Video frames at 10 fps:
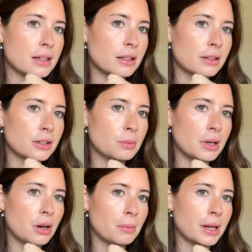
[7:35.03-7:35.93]
a little
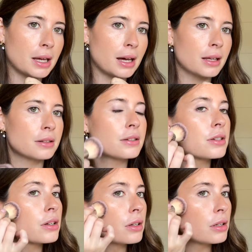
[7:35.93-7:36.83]
bit on my
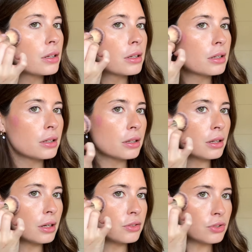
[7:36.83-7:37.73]
hand
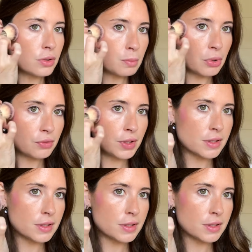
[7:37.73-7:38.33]
and just buff this